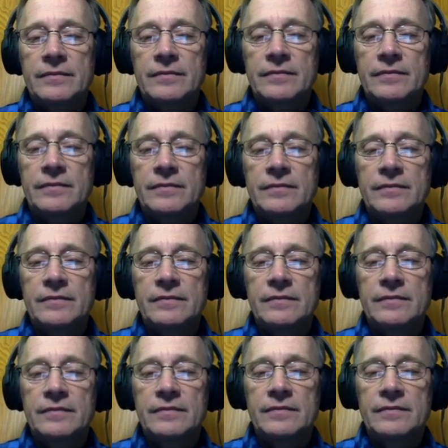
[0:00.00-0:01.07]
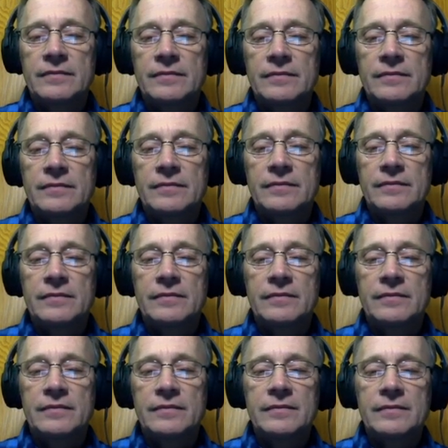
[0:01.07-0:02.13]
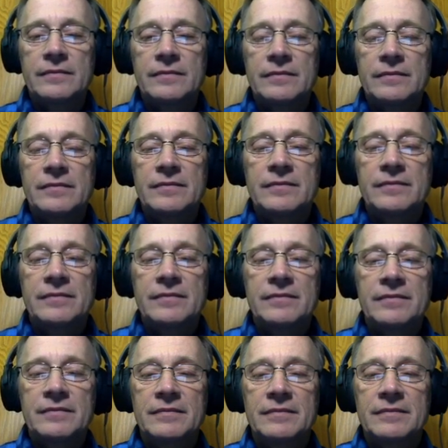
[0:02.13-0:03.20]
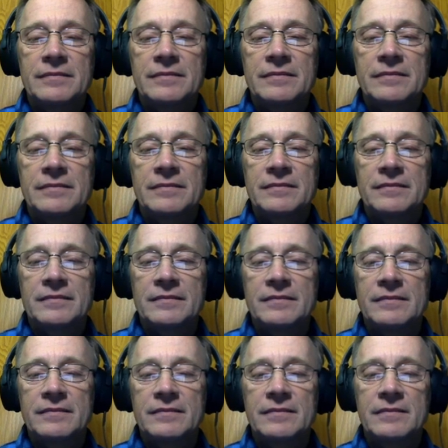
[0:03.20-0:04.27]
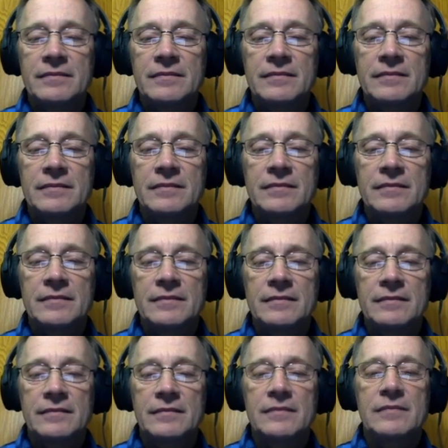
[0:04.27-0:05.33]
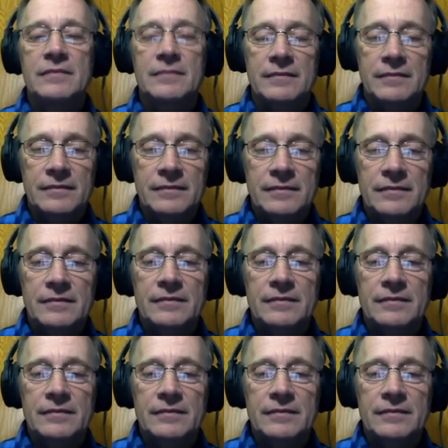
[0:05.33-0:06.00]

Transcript: The person shown says nothing.